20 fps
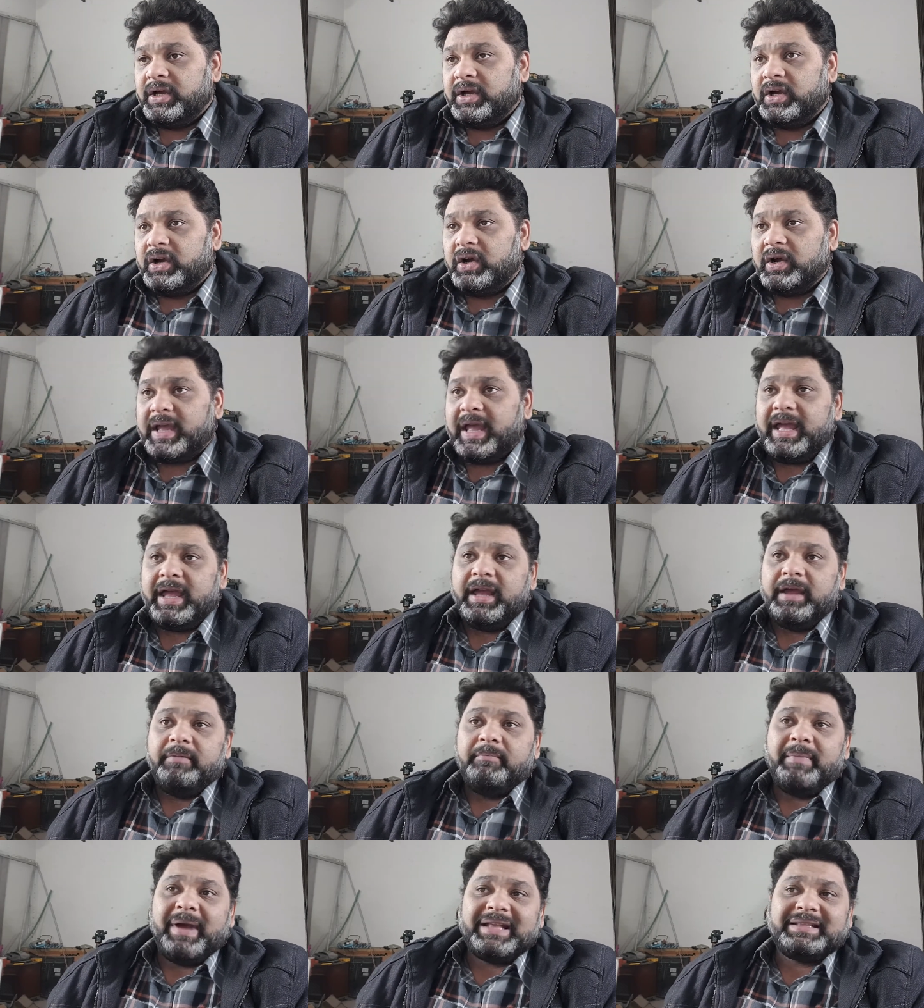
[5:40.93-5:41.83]
Okay,
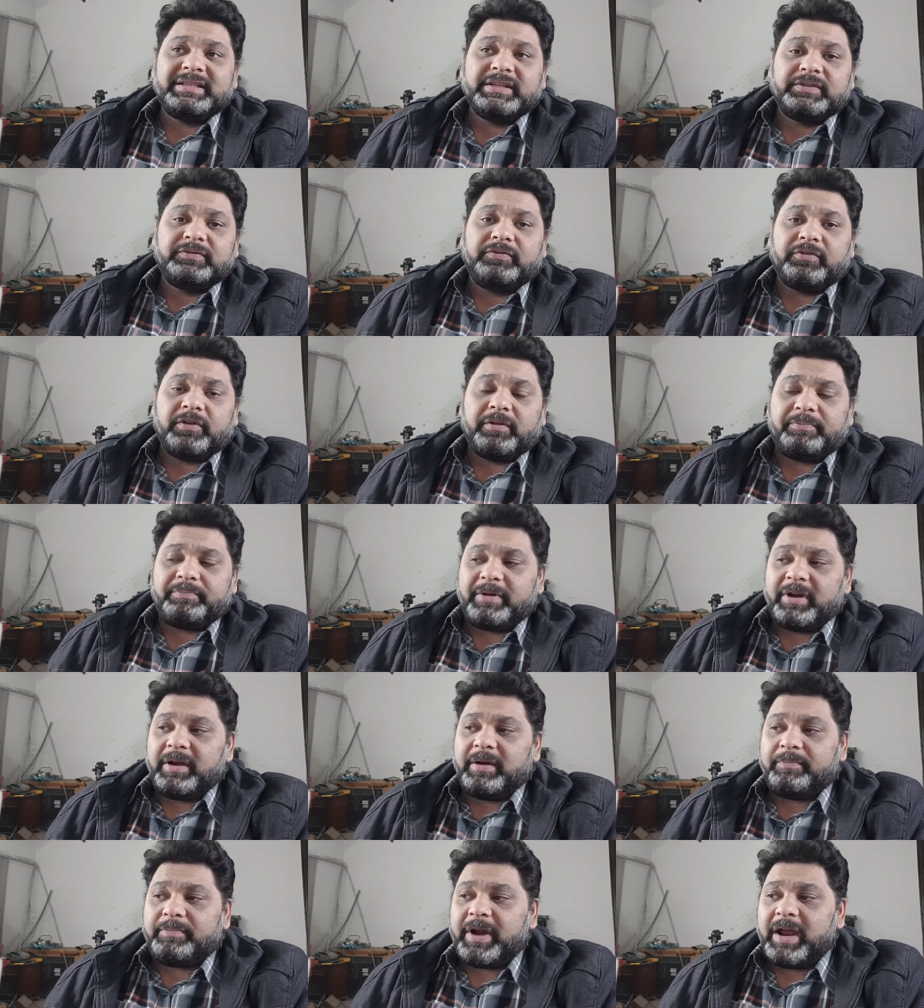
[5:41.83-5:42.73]
methods for
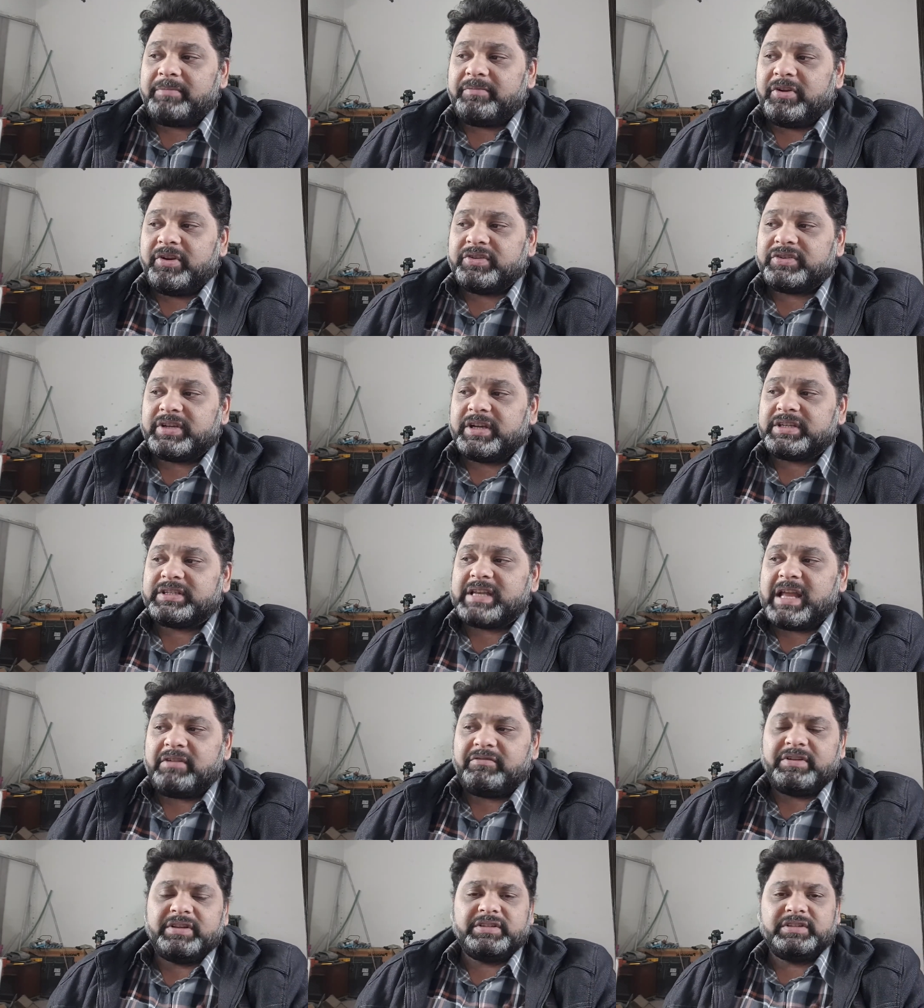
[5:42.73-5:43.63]
primary research.
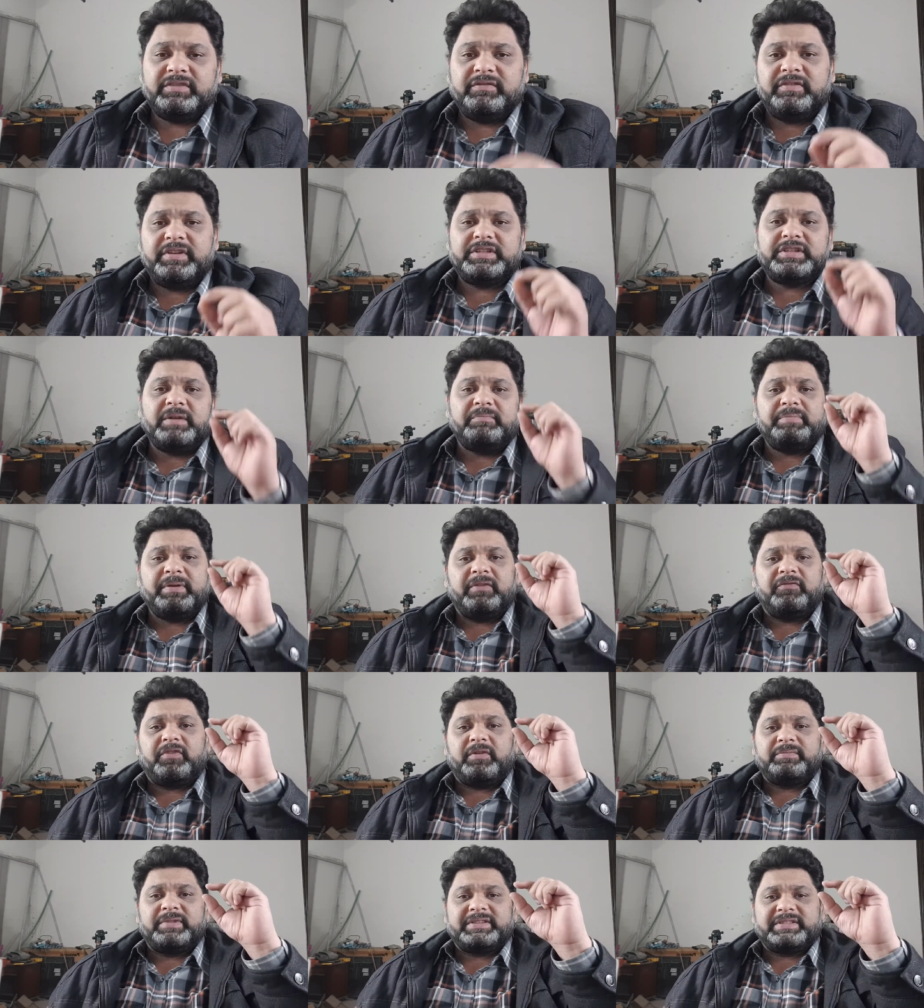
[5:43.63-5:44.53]
Now we're jumping
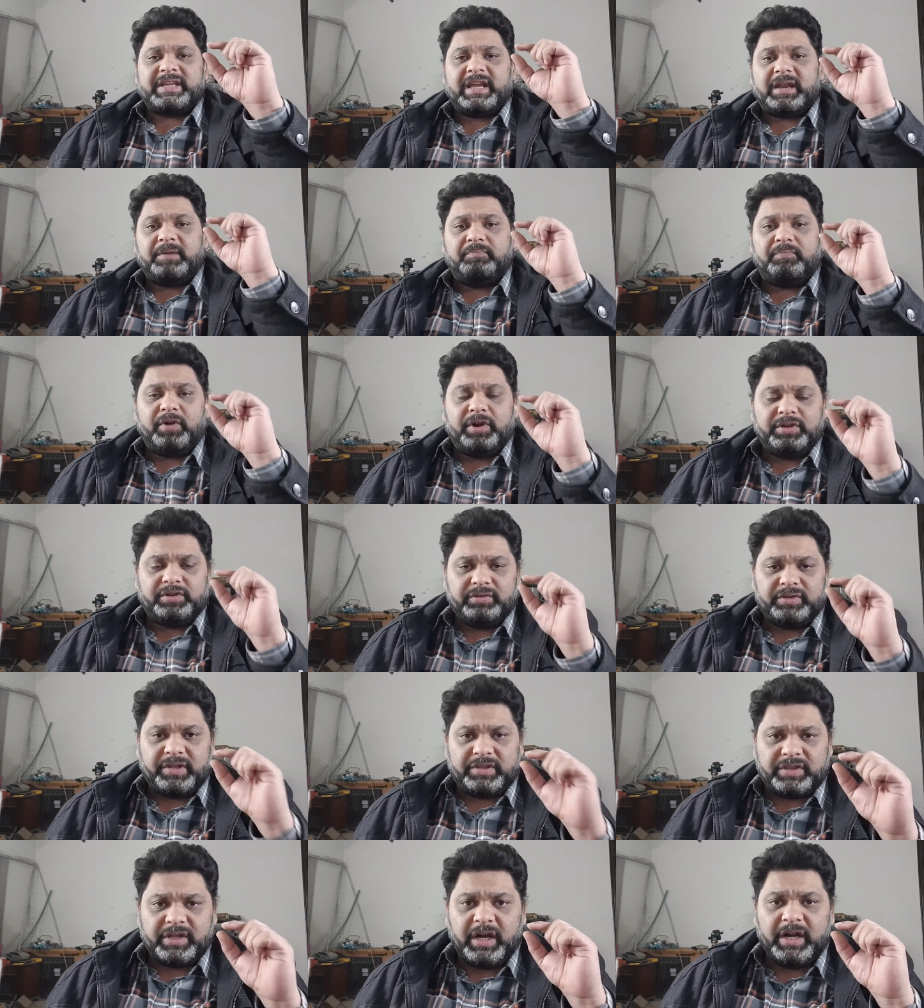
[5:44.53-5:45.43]
from the second point to
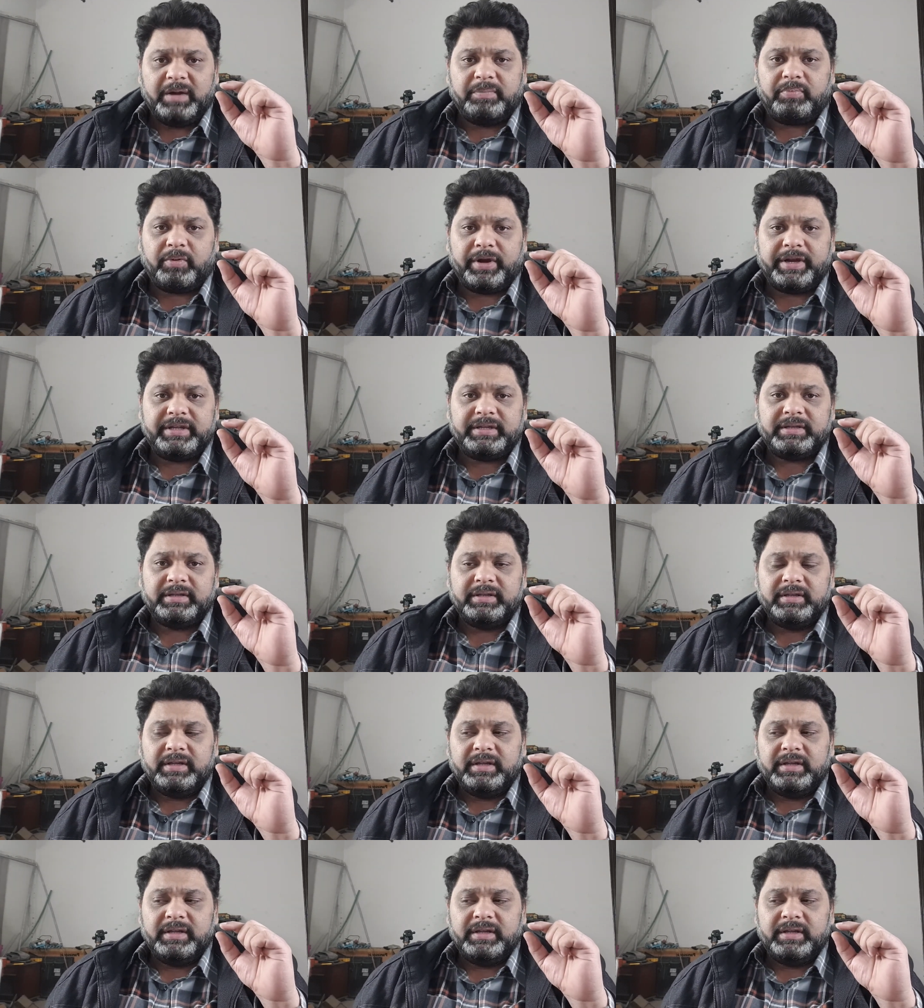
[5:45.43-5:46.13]
the third point.